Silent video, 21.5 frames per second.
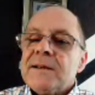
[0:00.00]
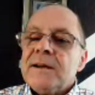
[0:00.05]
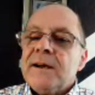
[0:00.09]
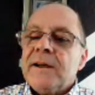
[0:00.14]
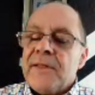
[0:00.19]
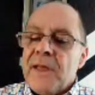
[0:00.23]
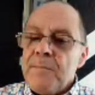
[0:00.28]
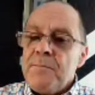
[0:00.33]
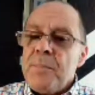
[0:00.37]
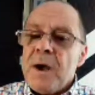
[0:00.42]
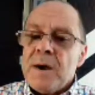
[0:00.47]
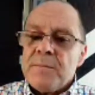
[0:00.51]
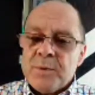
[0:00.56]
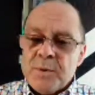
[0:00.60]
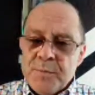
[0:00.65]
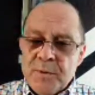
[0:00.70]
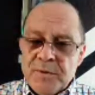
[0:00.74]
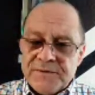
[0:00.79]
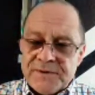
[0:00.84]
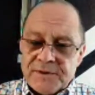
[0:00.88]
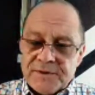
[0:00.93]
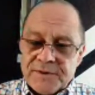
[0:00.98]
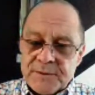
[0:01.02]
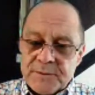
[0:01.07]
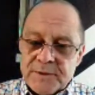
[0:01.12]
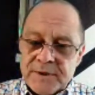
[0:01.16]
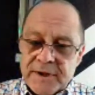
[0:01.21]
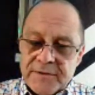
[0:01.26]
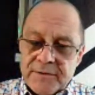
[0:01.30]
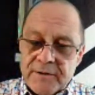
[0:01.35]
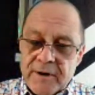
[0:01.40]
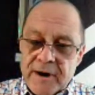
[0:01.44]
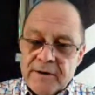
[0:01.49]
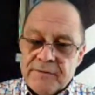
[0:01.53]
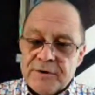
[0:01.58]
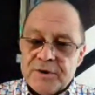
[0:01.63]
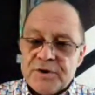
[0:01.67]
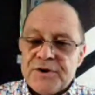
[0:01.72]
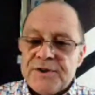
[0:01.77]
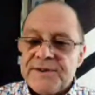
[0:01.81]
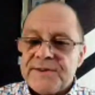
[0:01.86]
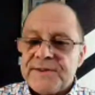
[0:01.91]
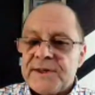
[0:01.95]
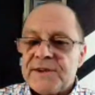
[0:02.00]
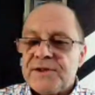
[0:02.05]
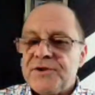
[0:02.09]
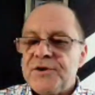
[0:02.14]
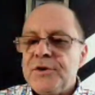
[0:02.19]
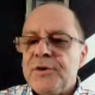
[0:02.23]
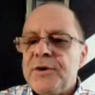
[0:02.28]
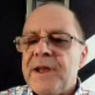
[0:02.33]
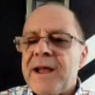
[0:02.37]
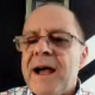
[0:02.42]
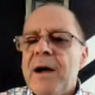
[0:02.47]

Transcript: And then Barbara moves on to another area. She says, Julia,